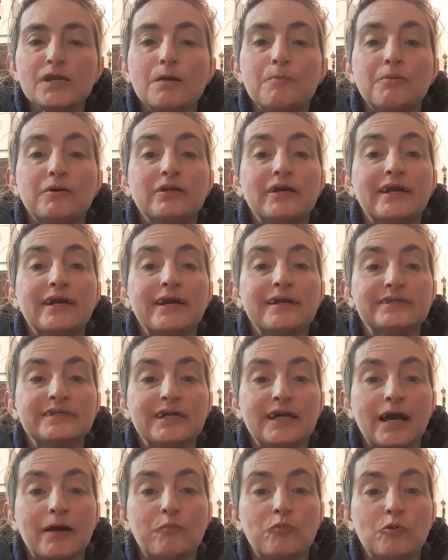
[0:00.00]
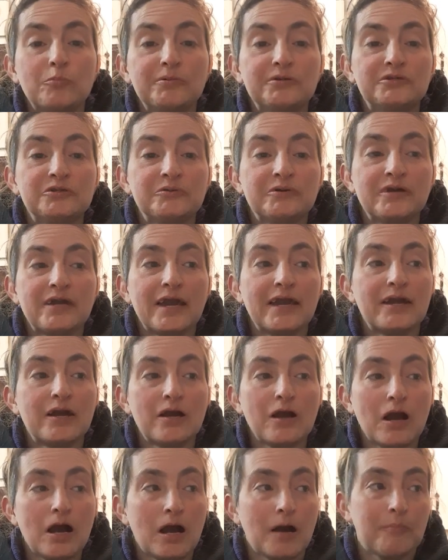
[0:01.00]
But like I said, I will be doing
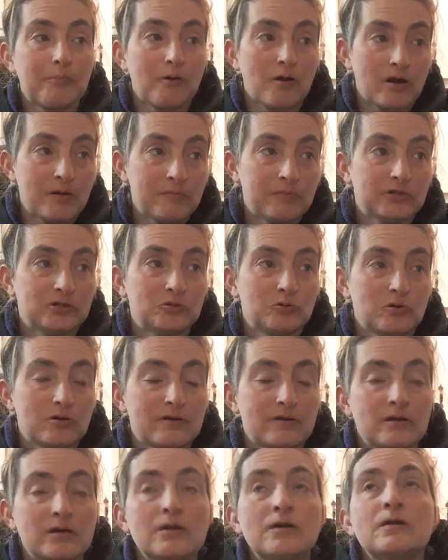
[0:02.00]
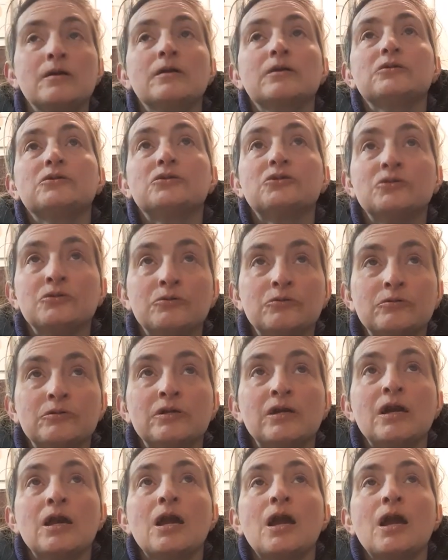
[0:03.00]
a apartment tour soon.